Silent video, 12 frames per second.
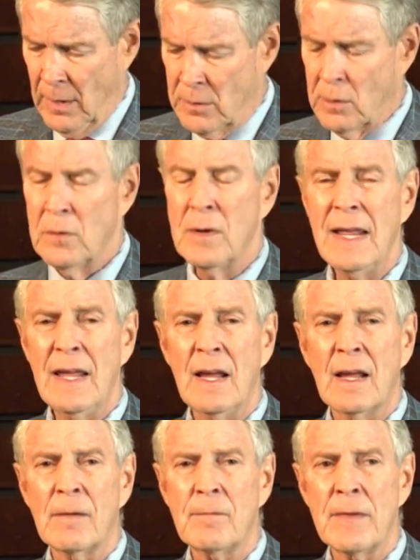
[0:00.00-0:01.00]

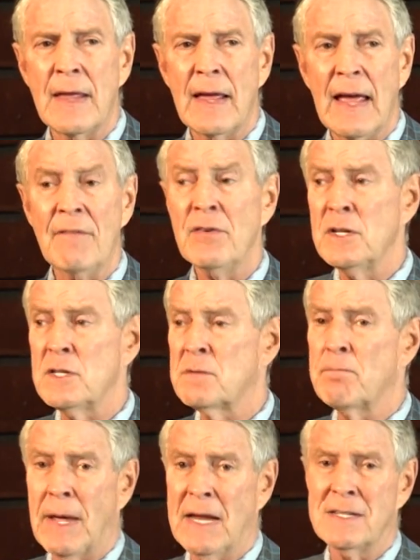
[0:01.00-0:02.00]
unique
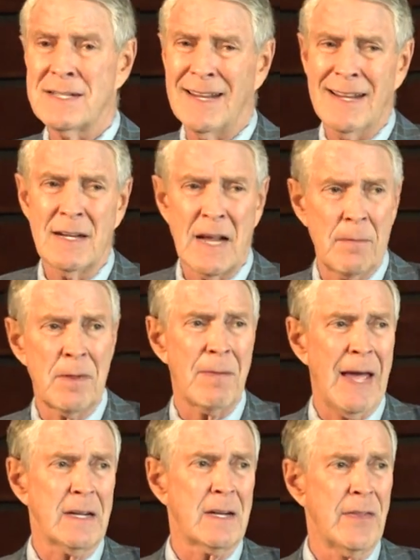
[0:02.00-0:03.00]
evidence-based, again coming
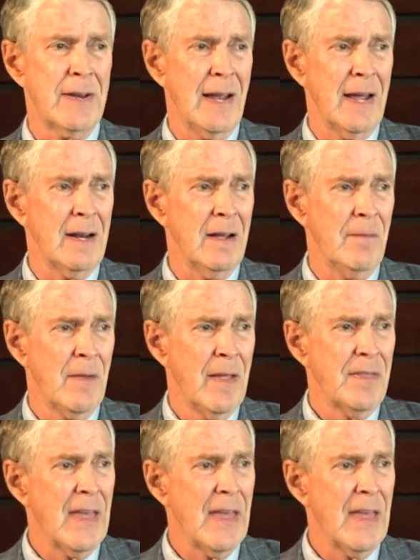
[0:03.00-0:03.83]
back to the data,